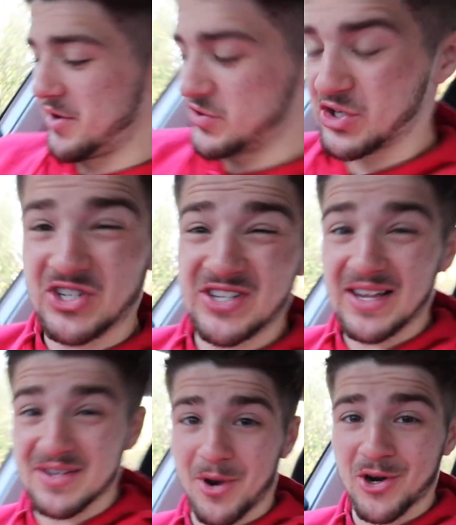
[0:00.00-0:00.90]
I've just sat on
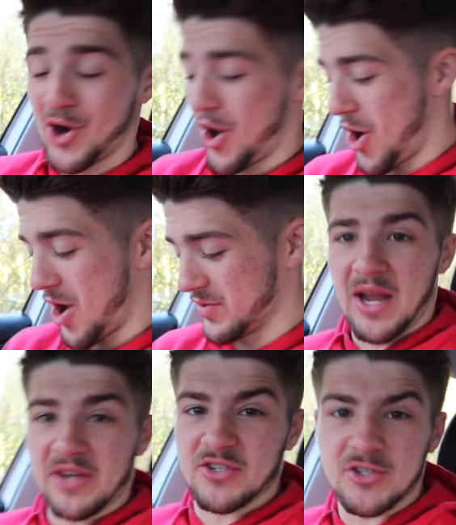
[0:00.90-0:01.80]
my car and legs
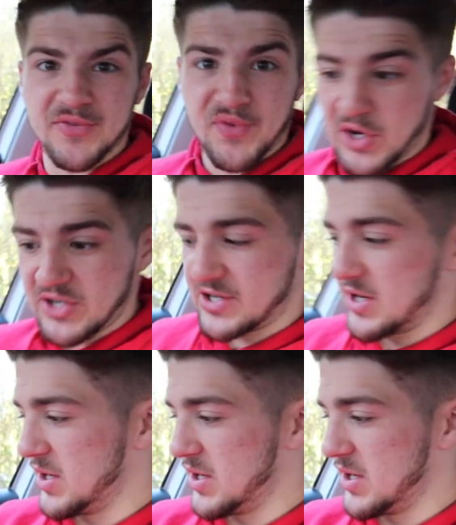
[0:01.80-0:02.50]
are just freezing.